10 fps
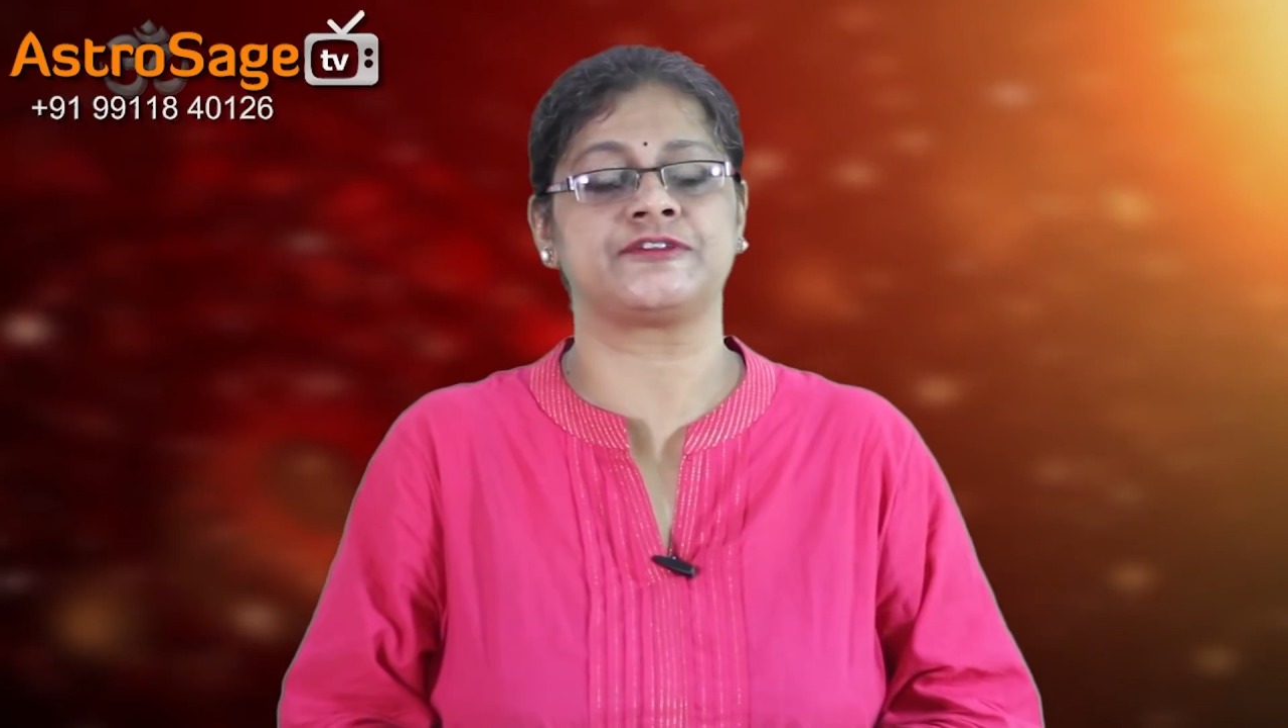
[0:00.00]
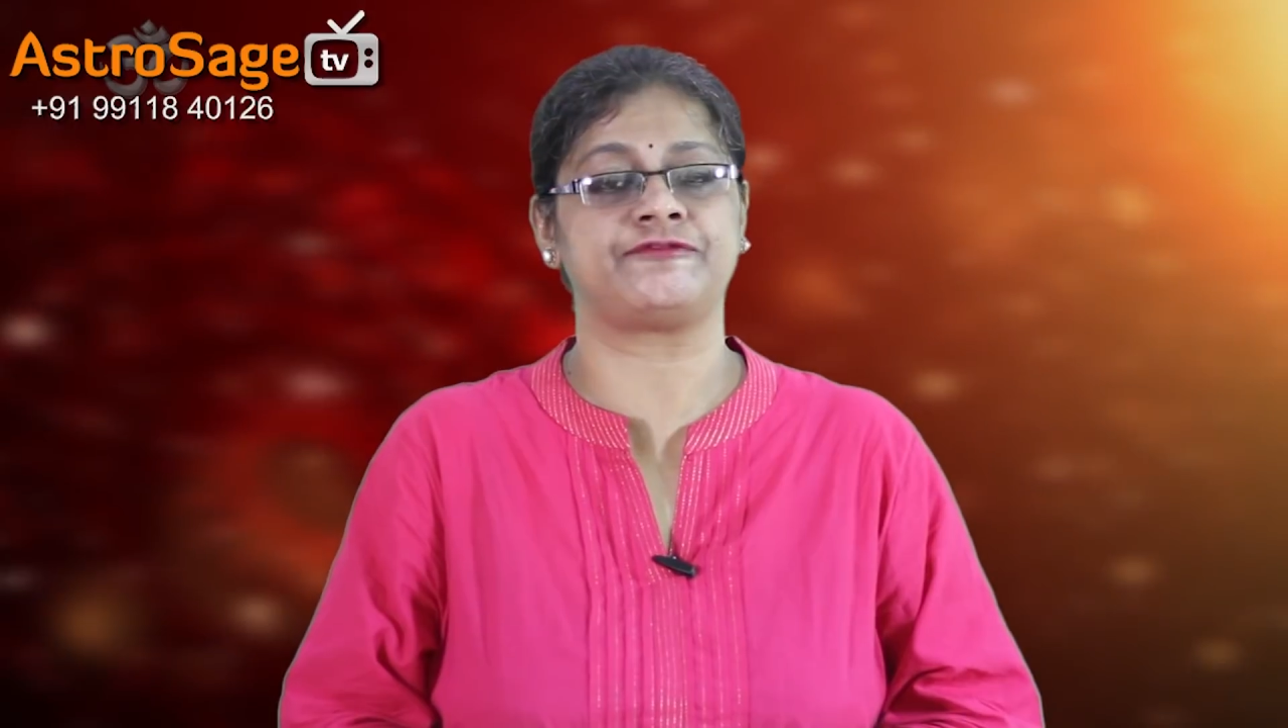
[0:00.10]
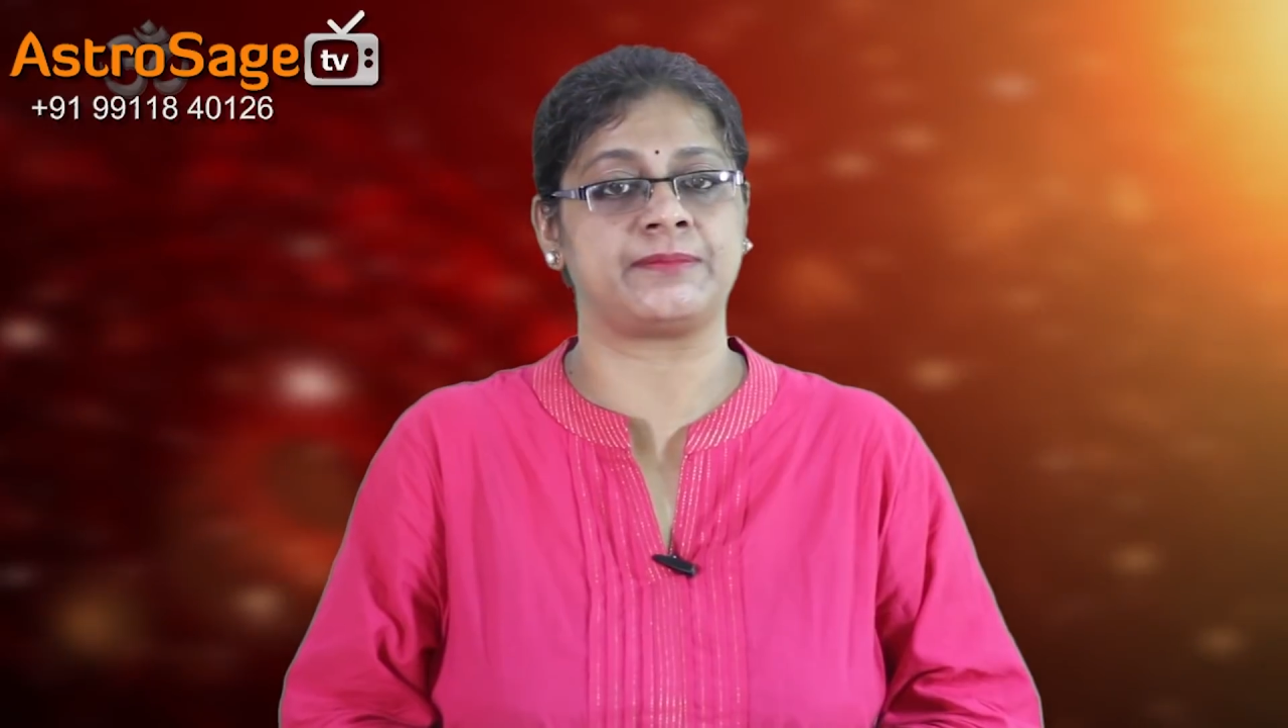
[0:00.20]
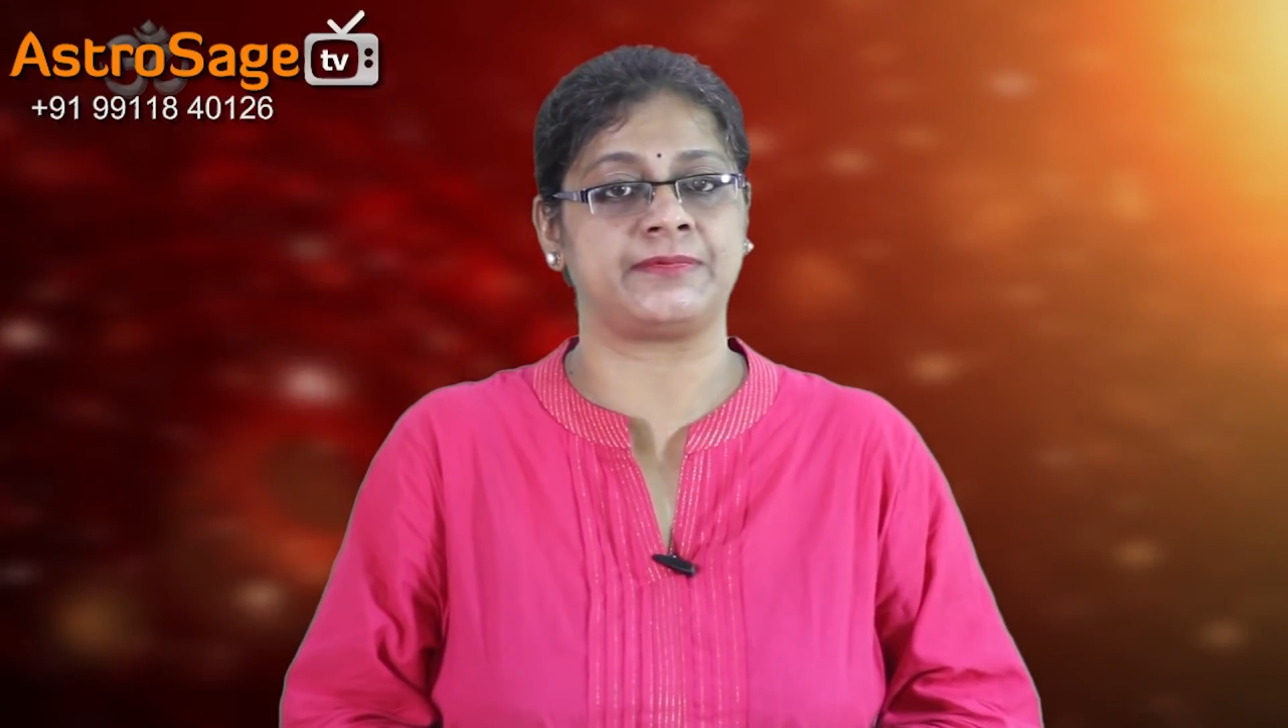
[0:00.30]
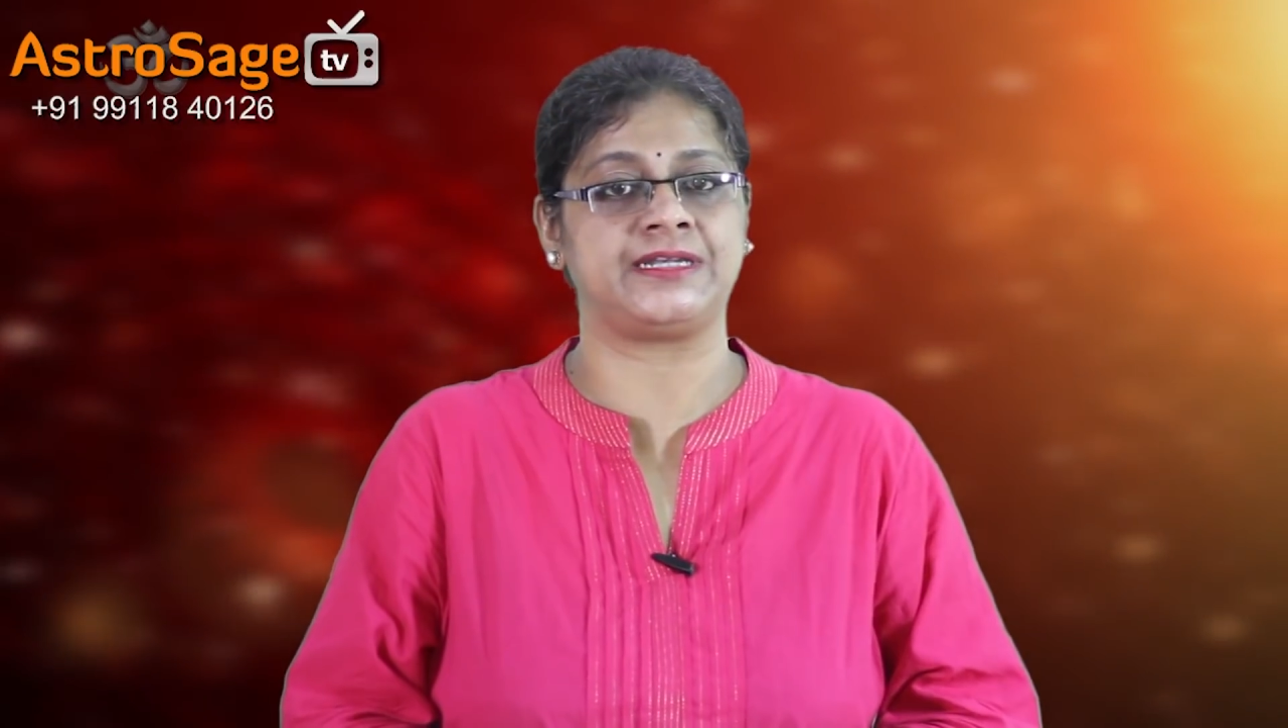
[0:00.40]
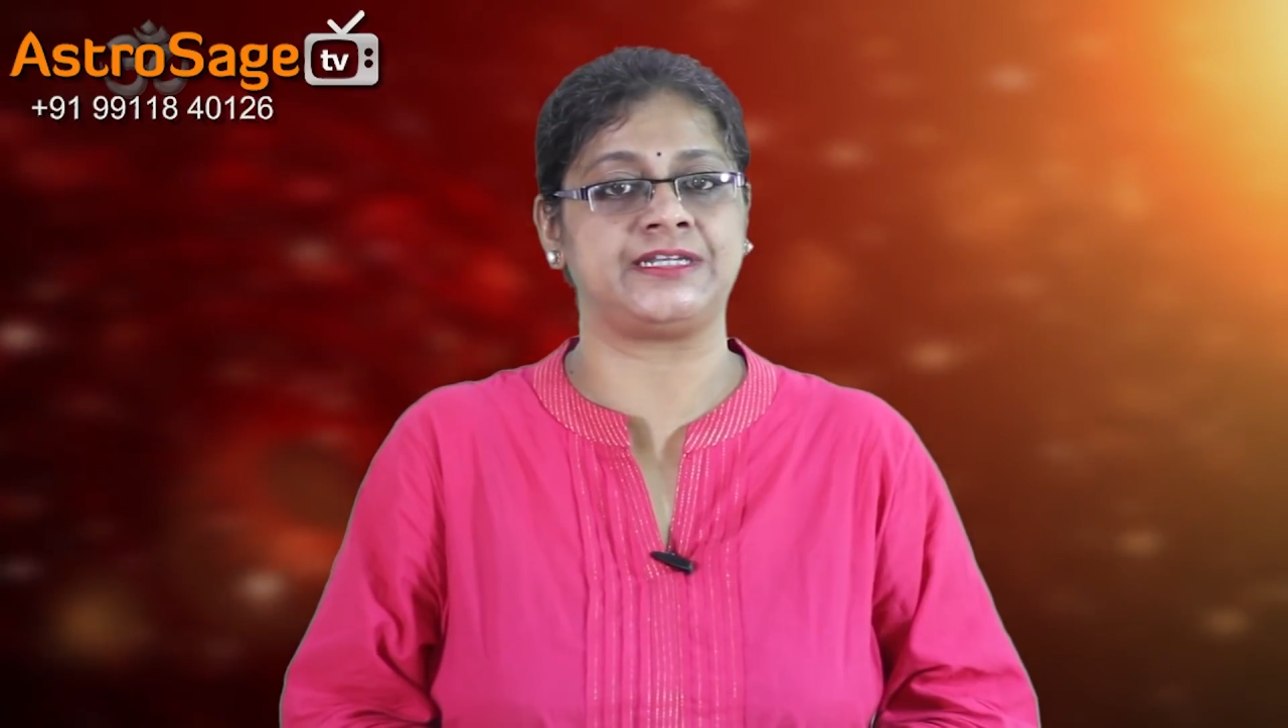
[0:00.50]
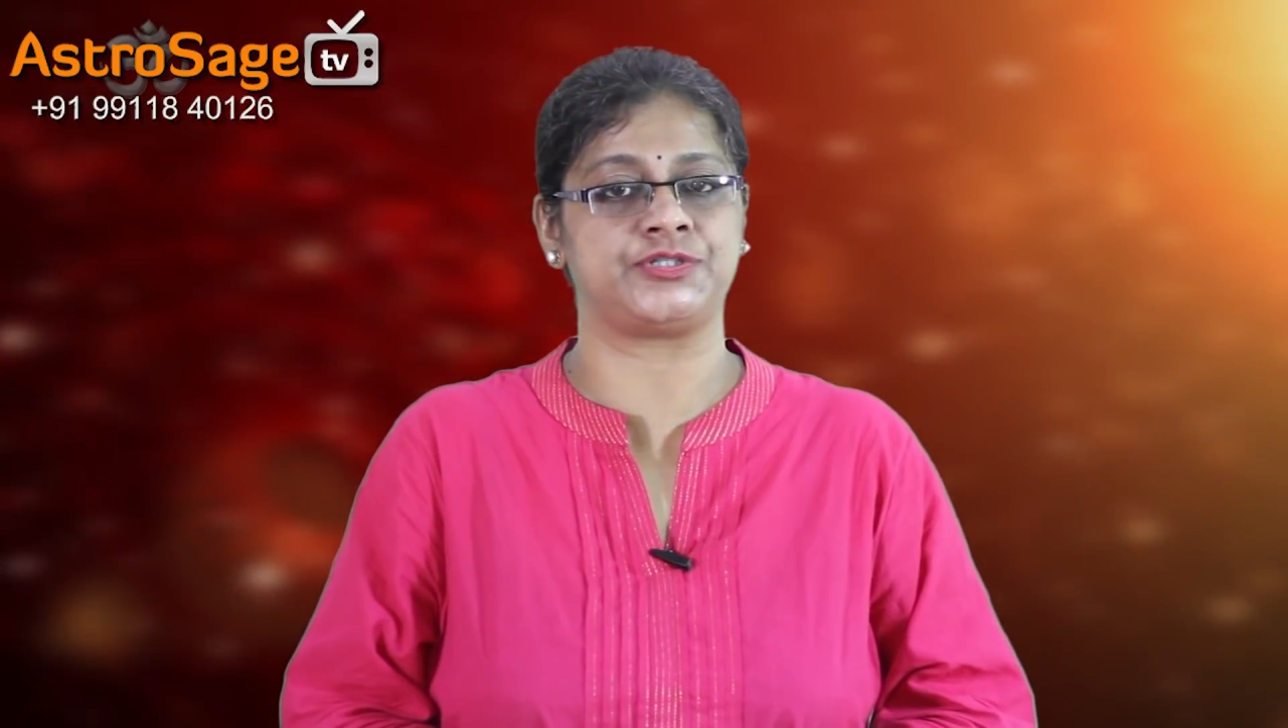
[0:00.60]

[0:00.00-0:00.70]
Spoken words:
of familial